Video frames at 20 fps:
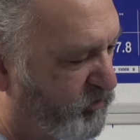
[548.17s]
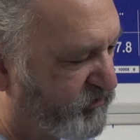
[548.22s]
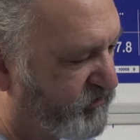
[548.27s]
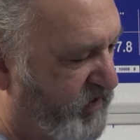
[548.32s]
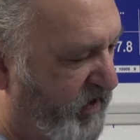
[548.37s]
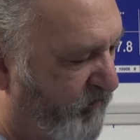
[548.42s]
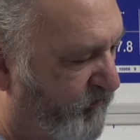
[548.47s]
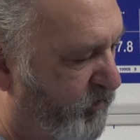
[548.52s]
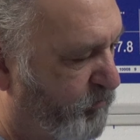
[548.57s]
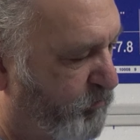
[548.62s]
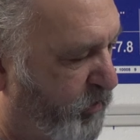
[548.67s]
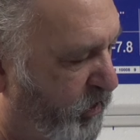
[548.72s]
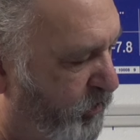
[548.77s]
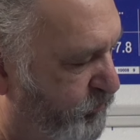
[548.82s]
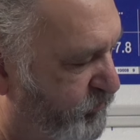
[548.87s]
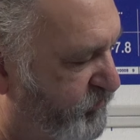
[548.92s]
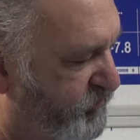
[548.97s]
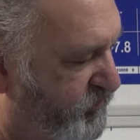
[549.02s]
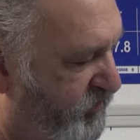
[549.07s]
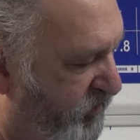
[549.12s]
never
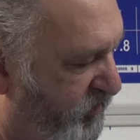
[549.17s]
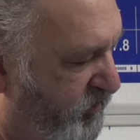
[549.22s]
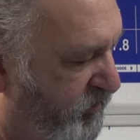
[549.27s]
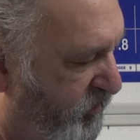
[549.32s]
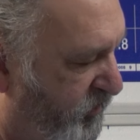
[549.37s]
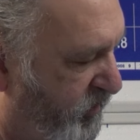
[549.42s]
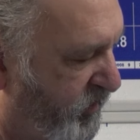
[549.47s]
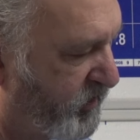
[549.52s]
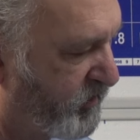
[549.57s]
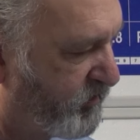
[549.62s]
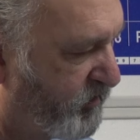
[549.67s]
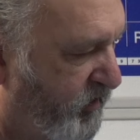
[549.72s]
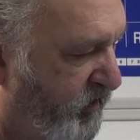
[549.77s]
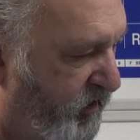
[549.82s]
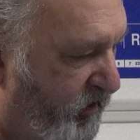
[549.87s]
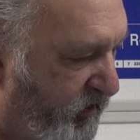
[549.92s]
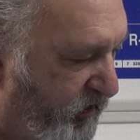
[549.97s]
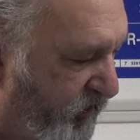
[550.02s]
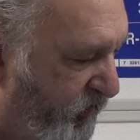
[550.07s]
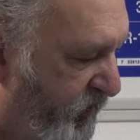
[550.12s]
post on
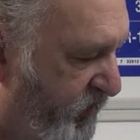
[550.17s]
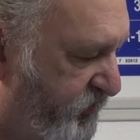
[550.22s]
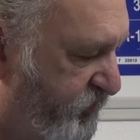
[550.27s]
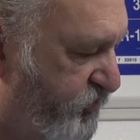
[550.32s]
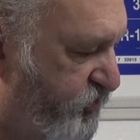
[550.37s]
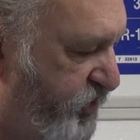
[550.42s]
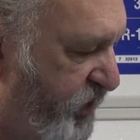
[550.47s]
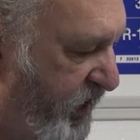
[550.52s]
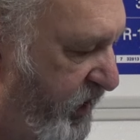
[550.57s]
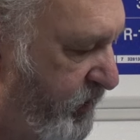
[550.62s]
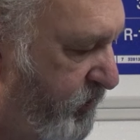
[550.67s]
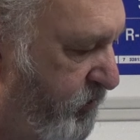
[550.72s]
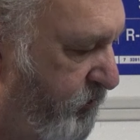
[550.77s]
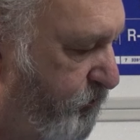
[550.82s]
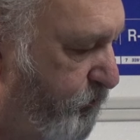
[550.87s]
this channel.